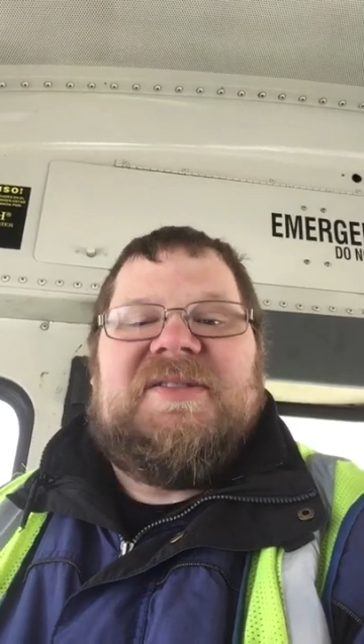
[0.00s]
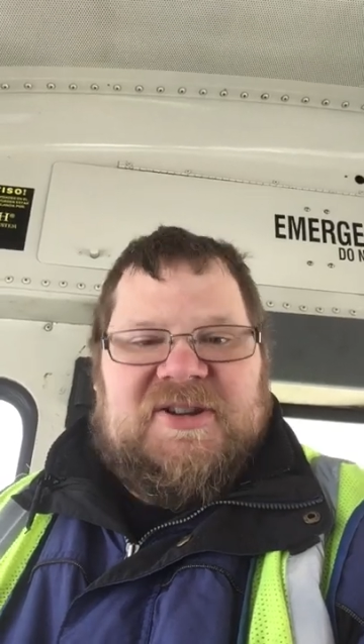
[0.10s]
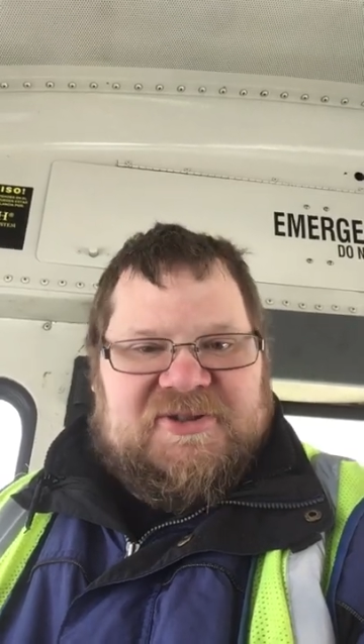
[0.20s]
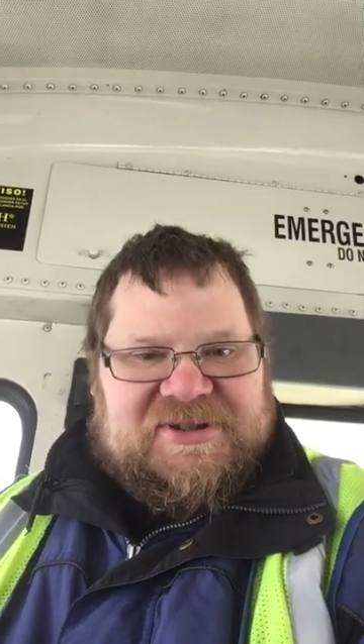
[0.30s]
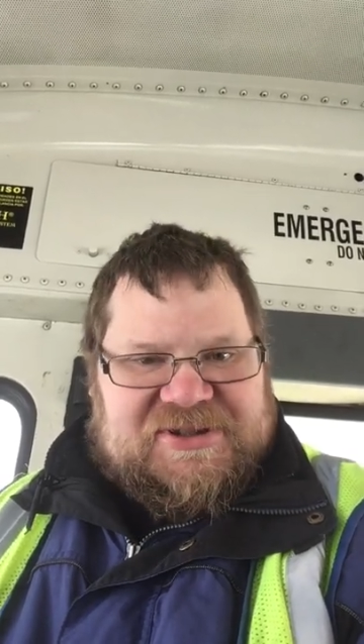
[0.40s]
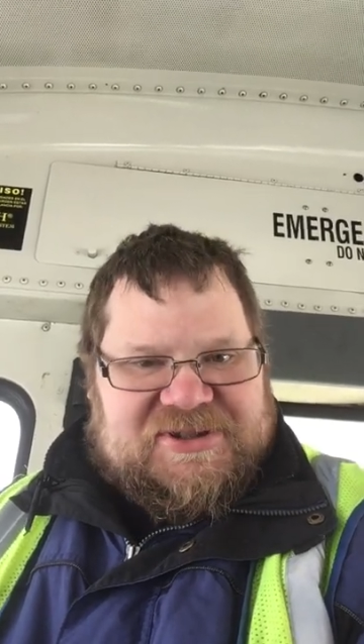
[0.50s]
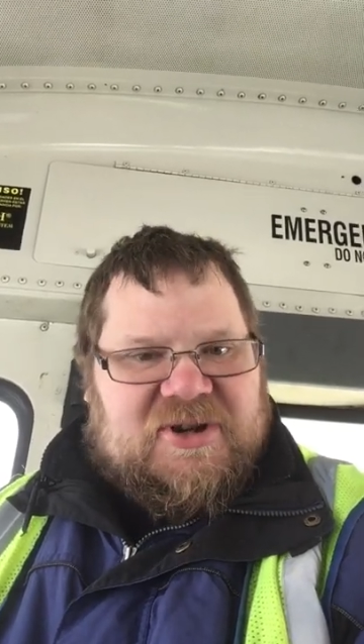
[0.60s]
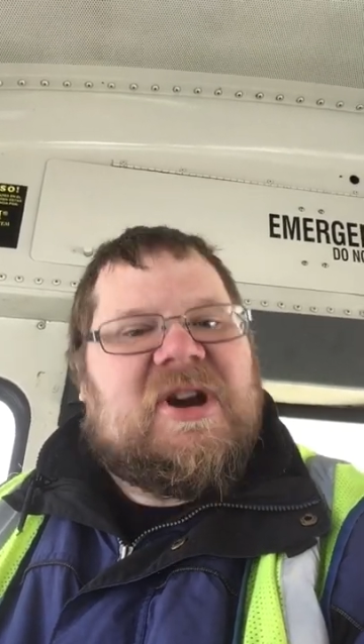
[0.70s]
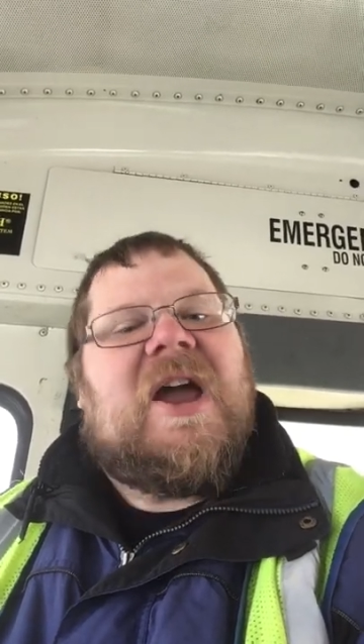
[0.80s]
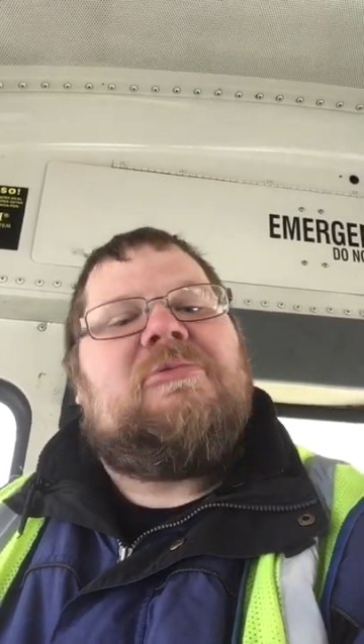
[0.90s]
Dear
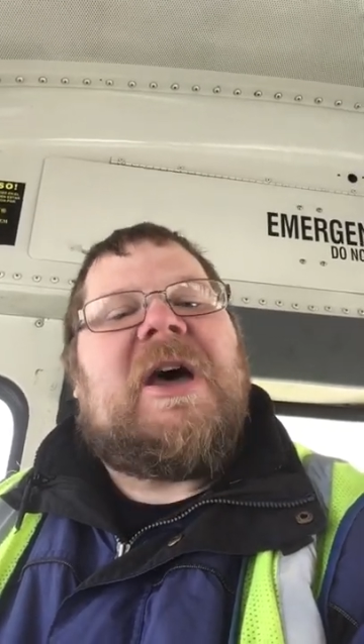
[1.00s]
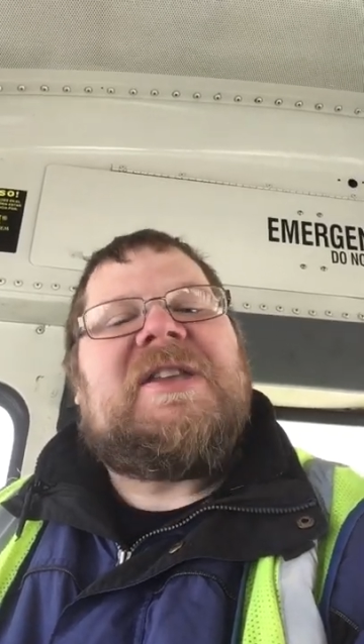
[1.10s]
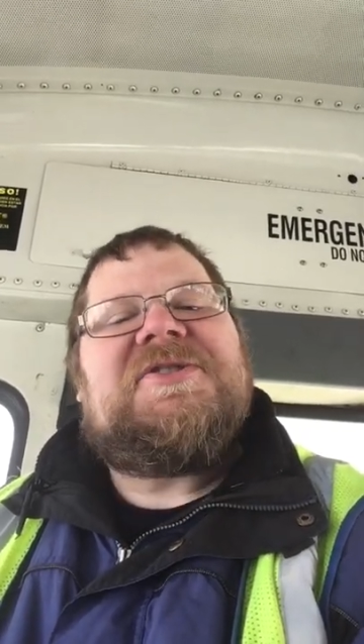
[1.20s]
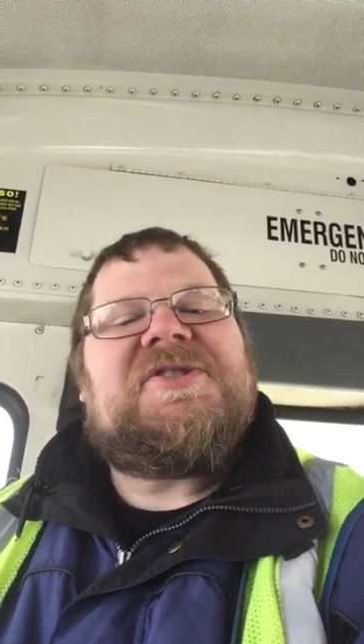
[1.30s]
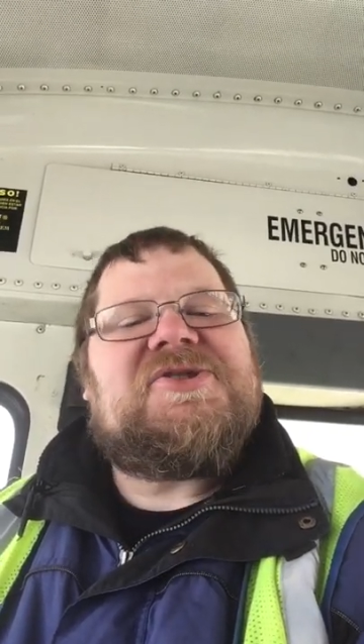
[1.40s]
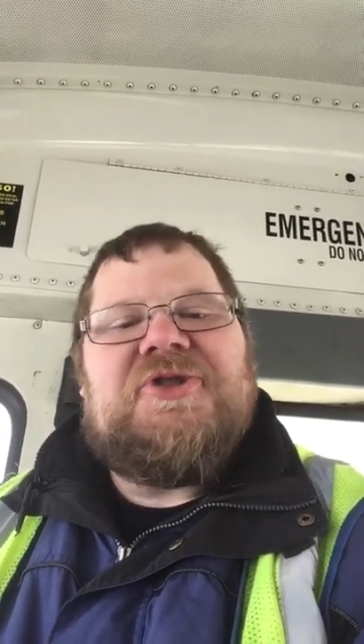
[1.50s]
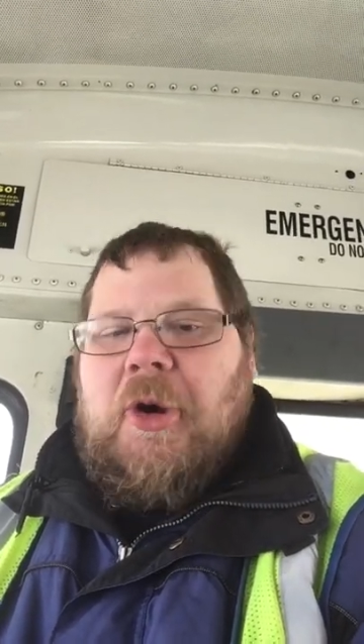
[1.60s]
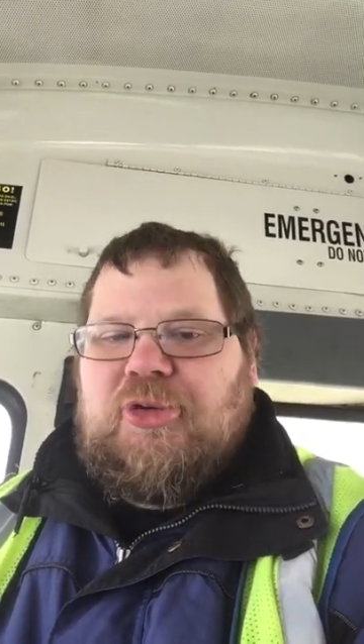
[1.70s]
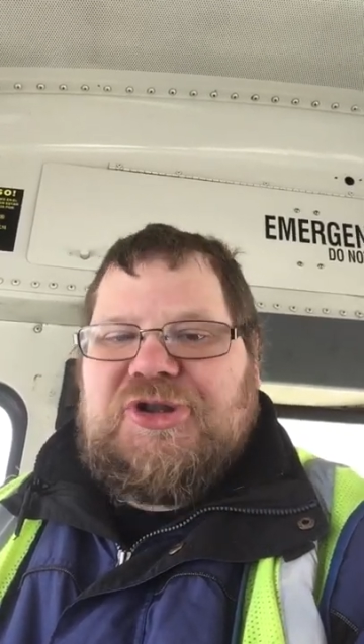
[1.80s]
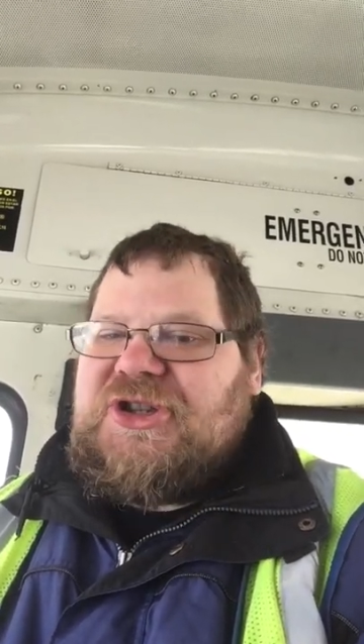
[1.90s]
sir, I write this
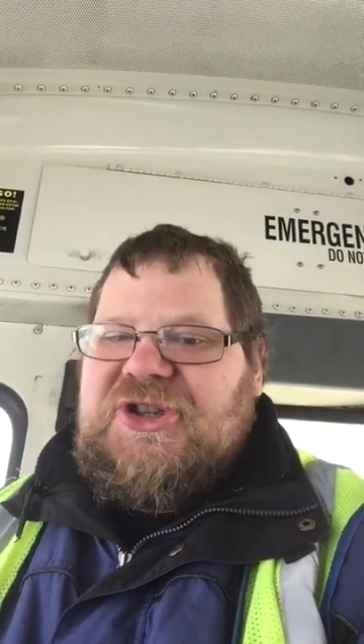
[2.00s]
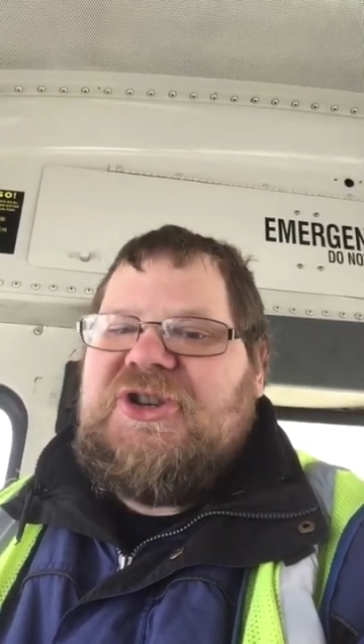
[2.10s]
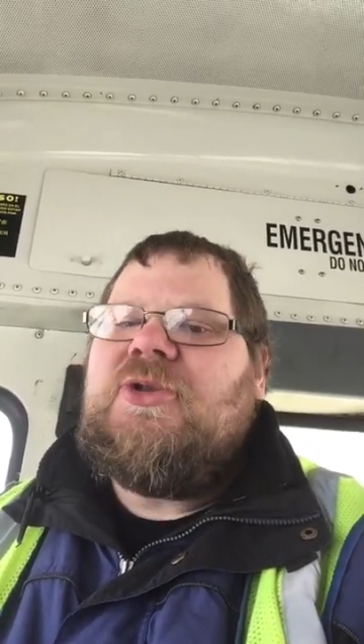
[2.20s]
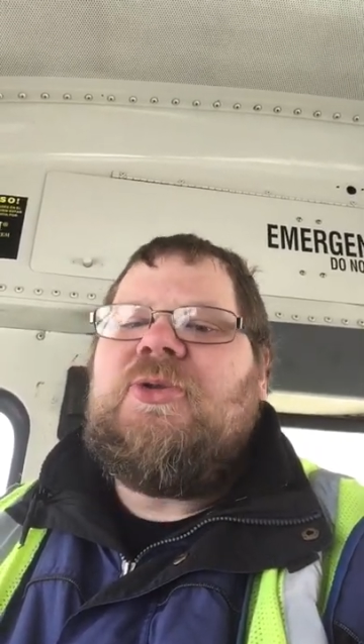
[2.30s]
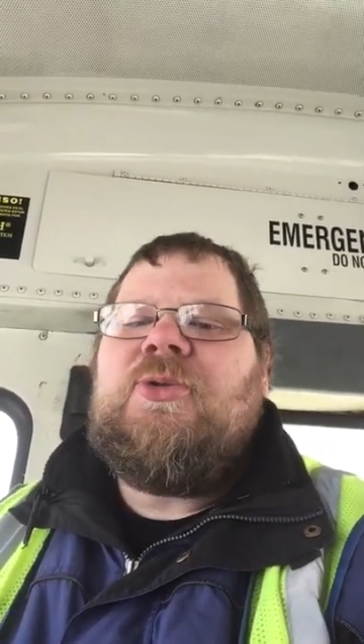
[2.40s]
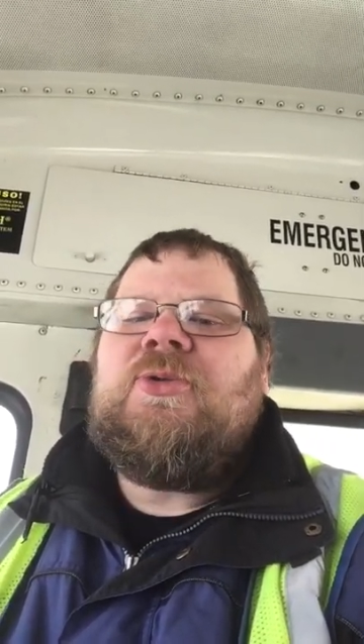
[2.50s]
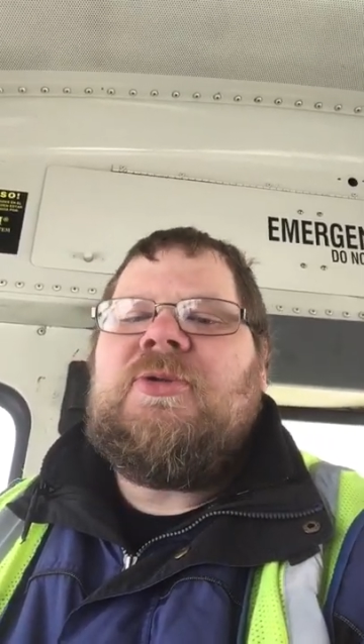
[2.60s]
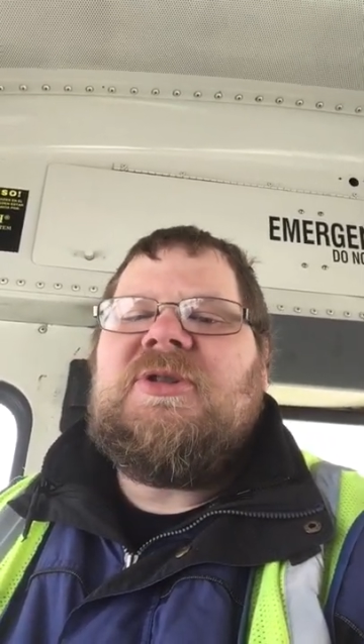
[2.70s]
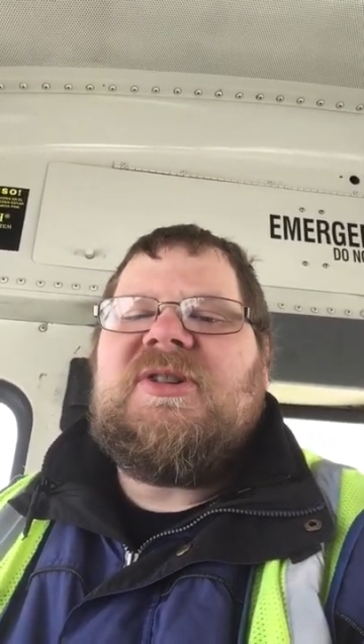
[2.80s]
note to you